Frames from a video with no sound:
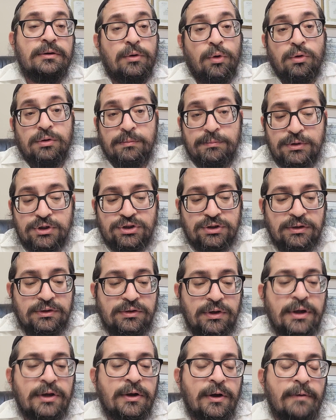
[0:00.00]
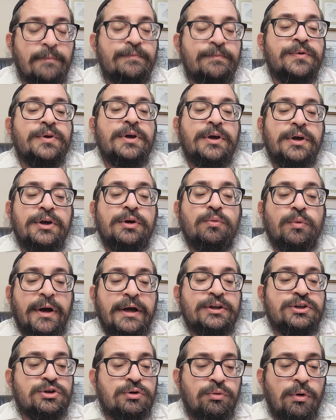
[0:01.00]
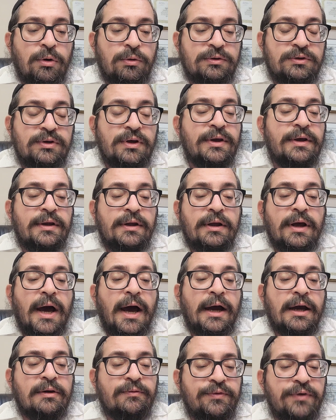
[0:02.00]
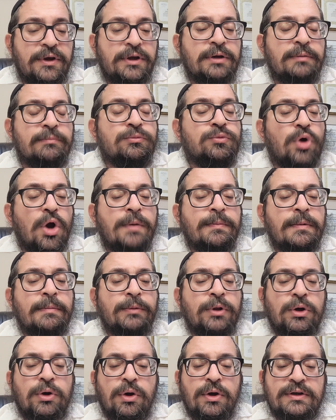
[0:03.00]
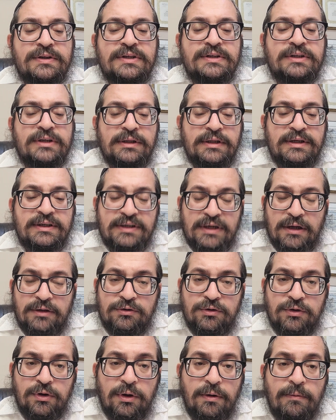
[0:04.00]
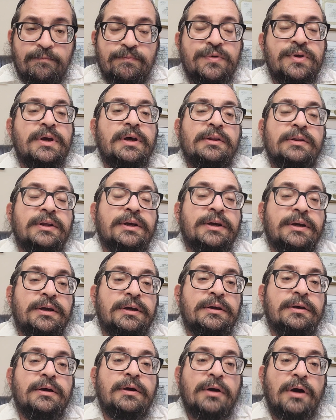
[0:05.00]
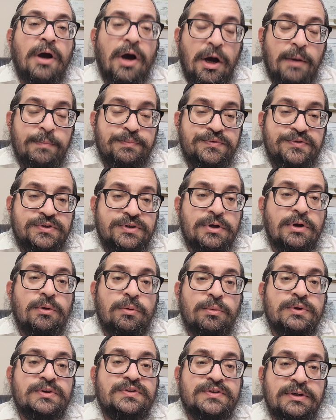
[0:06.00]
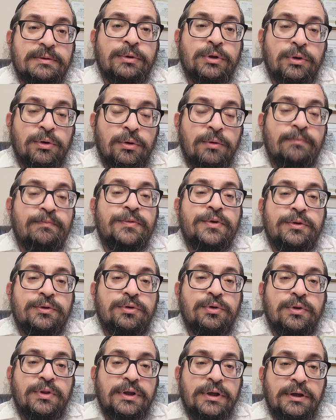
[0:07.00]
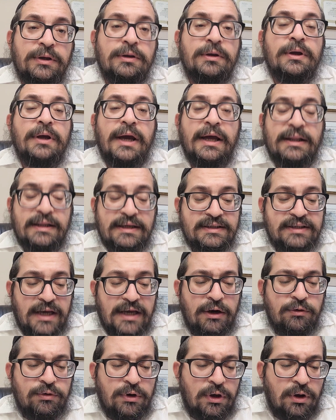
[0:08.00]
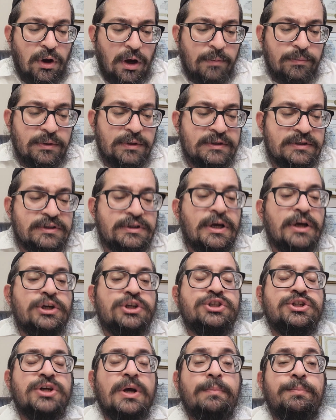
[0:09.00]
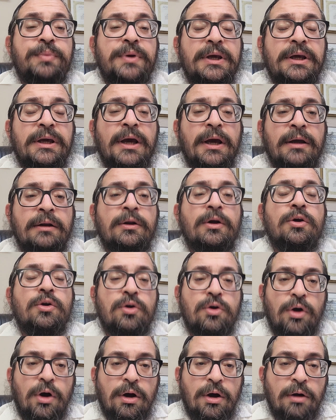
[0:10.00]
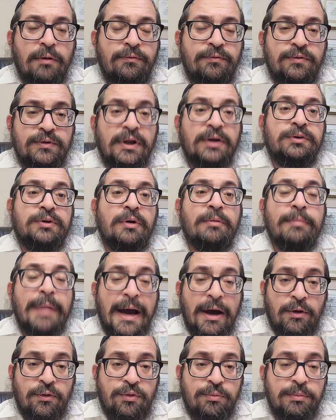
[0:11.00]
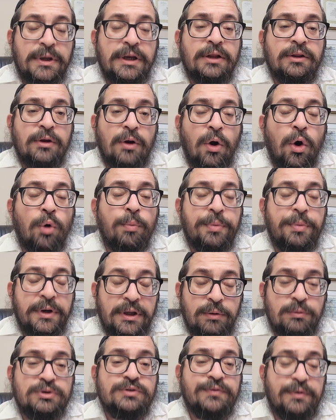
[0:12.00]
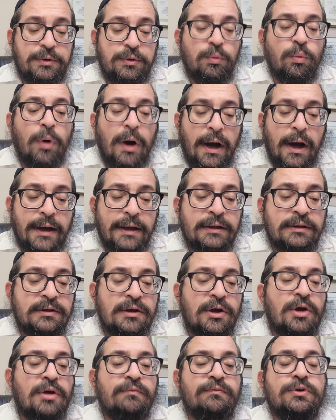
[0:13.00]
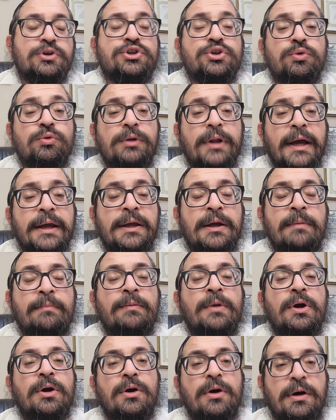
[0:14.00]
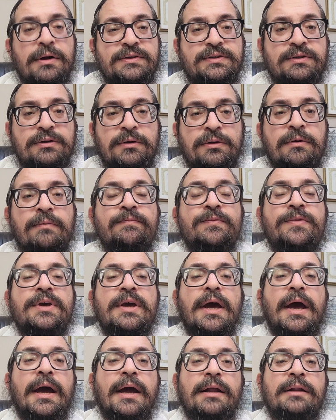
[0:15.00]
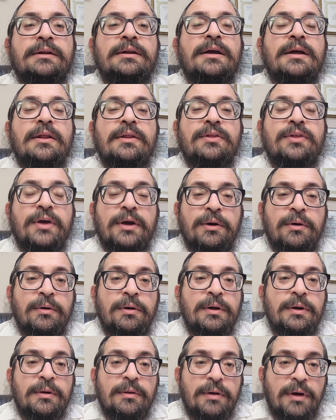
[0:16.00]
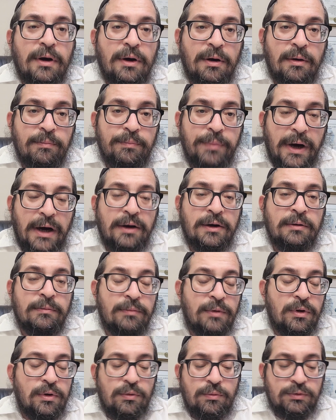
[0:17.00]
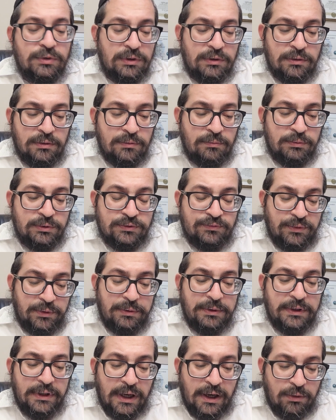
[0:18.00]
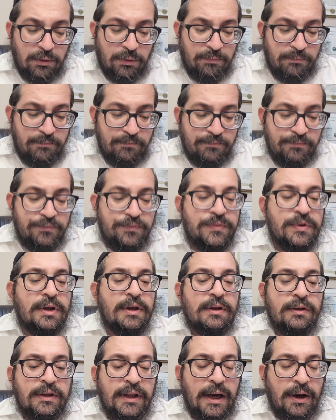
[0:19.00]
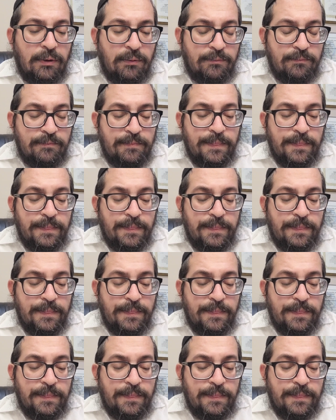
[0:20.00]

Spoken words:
or the Mishnah Torah, he writes, quote, Hagviim doimim lekoises Alexandria. The cups were similar to the Alexandrian goblets. Shepihen rachav, that their mouth, meaning their opening, was very wide. Vishuleim katzar, and their bottom there was very narrow. Now,